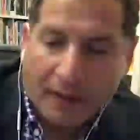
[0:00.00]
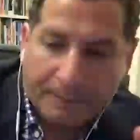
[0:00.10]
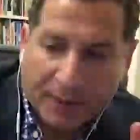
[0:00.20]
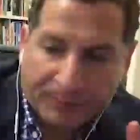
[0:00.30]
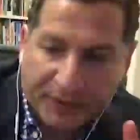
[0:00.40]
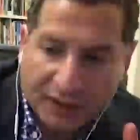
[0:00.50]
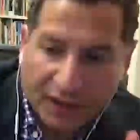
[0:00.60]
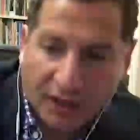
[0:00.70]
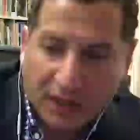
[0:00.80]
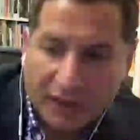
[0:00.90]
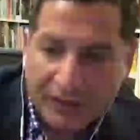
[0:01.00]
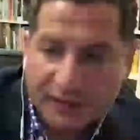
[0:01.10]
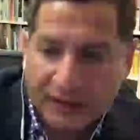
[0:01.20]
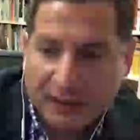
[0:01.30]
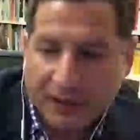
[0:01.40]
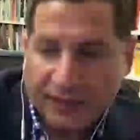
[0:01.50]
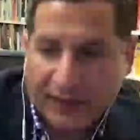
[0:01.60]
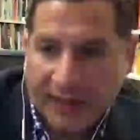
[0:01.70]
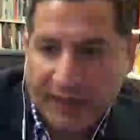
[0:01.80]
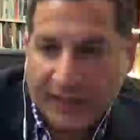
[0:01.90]
But because
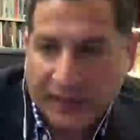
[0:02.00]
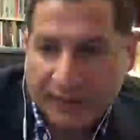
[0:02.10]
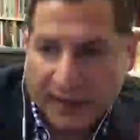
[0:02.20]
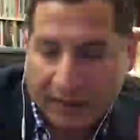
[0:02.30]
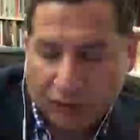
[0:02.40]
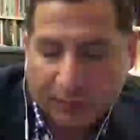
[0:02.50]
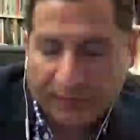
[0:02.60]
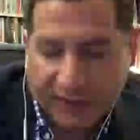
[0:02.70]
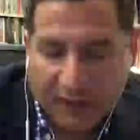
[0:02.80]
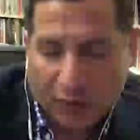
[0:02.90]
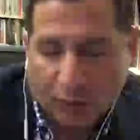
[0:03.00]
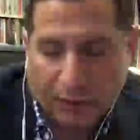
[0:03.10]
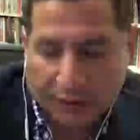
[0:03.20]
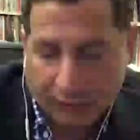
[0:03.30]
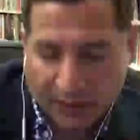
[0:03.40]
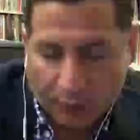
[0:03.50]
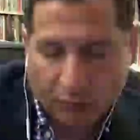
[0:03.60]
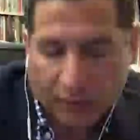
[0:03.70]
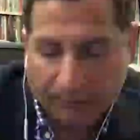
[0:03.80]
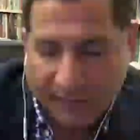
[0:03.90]
that group of the Inquiry, who then
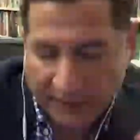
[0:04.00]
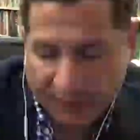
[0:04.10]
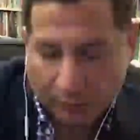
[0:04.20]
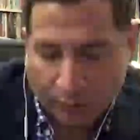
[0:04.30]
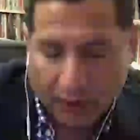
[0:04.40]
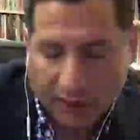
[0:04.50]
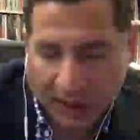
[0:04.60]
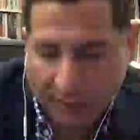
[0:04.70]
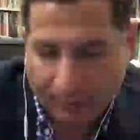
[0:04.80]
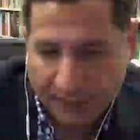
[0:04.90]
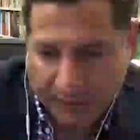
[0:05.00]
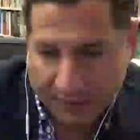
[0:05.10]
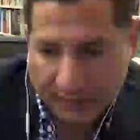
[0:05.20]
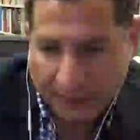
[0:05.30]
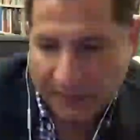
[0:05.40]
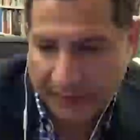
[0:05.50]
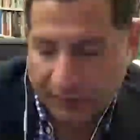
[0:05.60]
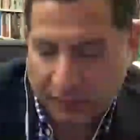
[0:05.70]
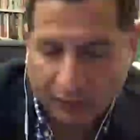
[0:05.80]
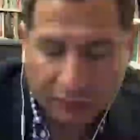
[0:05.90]
many of them will accompany, and that
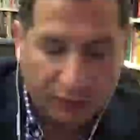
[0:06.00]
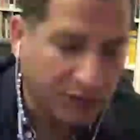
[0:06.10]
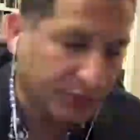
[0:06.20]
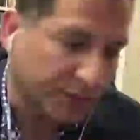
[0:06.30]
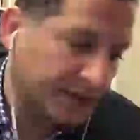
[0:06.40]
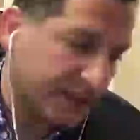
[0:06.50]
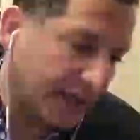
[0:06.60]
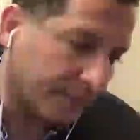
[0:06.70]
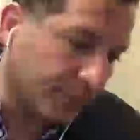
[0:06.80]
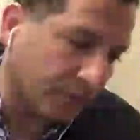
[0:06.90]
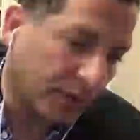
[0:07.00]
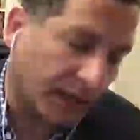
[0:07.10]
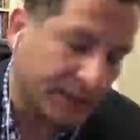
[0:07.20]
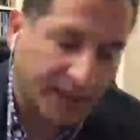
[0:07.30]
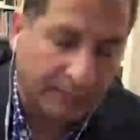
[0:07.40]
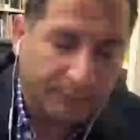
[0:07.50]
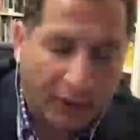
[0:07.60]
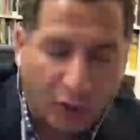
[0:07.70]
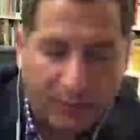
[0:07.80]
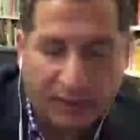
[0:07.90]
includes, for example, Isaiah
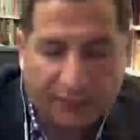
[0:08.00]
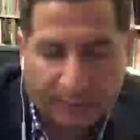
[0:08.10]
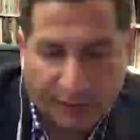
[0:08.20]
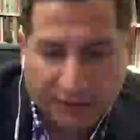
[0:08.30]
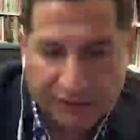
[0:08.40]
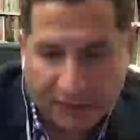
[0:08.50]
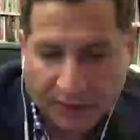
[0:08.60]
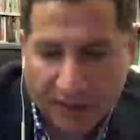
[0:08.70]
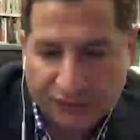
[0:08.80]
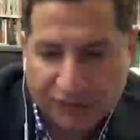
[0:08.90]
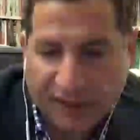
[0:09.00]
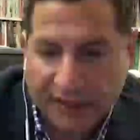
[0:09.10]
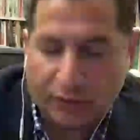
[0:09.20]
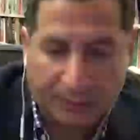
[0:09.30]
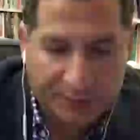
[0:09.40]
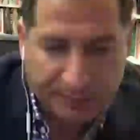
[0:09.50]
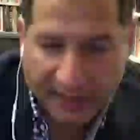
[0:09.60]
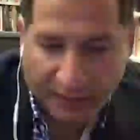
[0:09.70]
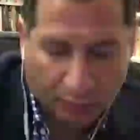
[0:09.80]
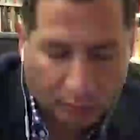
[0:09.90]
Bowman of the American Geological Society, who comes
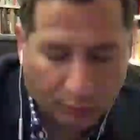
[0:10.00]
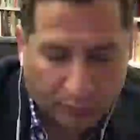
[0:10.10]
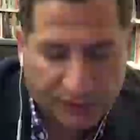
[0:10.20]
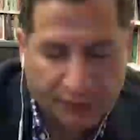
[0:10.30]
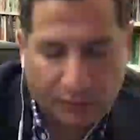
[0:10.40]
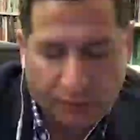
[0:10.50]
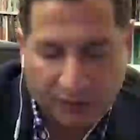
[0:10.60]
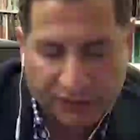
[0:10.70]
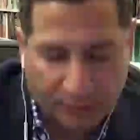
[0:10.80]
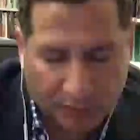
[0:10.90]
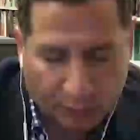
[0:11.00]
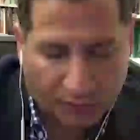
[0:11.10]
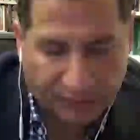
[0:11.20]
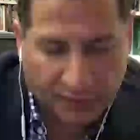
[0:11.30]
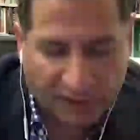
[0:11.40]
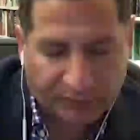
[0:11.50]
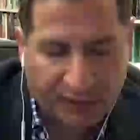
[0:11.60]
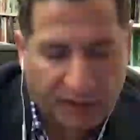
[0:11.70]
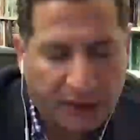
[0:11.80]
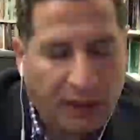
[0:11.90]
back in World War II and does some other work for the government.